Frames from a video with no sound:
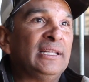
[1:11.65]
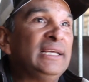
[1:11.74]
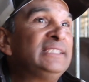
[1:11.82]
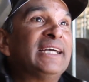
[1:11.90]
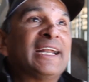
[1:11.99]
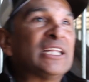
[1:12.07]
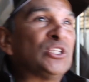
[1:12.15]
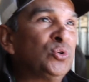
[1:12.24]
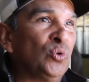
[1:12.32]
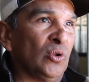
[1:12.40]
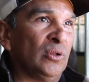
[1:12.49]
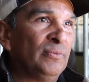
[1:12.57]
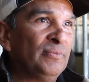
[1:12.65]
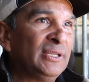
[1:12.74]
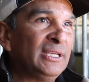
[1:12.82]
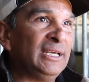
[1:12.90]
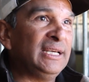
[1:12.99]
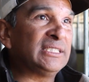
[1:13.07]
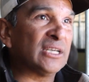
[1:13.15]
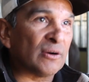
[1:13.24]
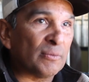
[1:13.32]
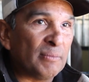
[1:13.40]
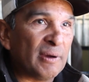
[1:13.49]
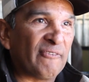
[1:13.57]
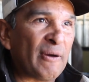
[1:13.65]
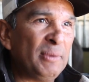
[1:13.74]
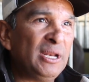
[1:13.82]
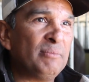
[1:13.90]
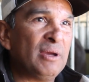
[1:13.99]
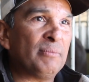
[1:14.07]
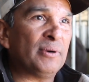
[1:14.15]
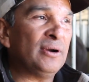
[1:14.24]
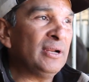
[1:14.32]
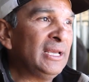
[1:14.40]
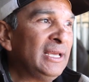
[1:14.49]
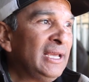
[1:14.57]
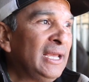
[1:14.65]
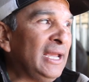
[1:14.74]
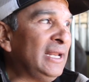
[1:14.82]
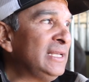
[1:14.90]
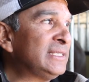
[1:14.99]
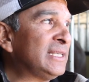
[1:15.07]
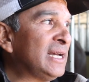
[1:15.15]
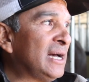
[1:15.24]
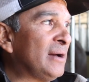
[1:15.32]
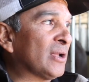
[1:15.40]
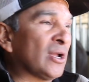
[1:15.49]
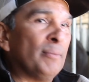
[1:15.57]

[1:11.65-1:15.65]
it's not a tool. It's our family member and it's a